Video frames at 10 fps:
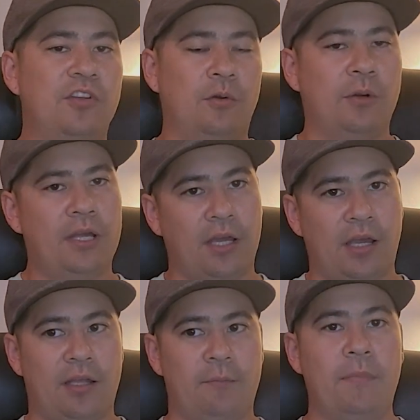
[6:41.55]
So
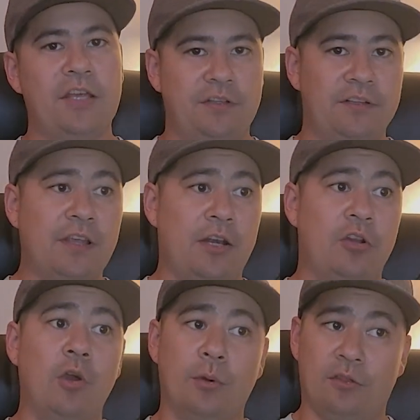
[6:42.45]
Mazda decided
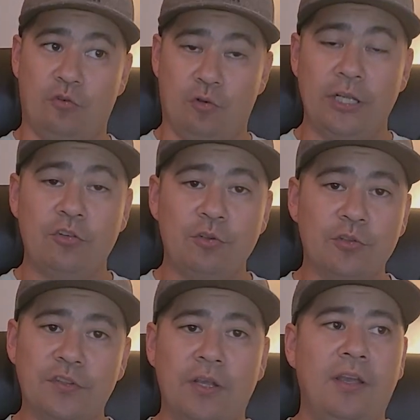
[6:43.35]
to go with the
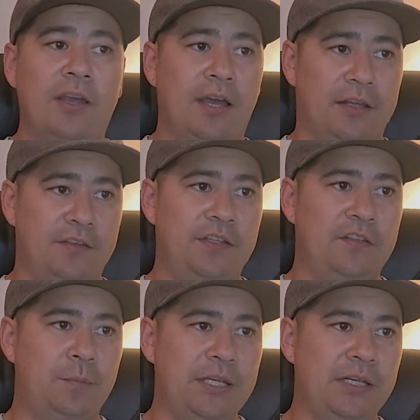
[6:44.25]
traditional
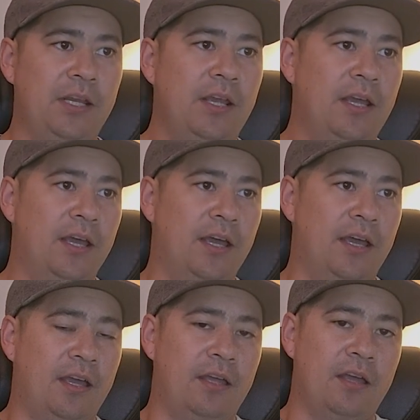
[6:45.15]
6-speed
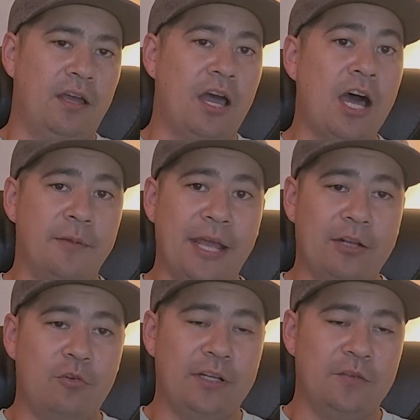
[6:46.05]

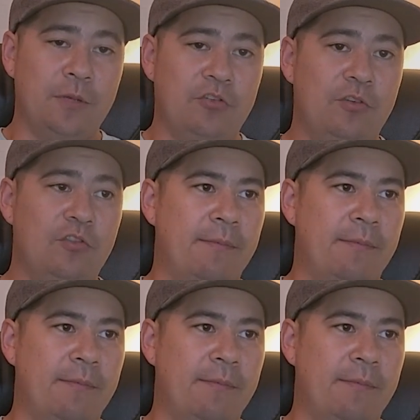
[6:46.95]
automatic transmission.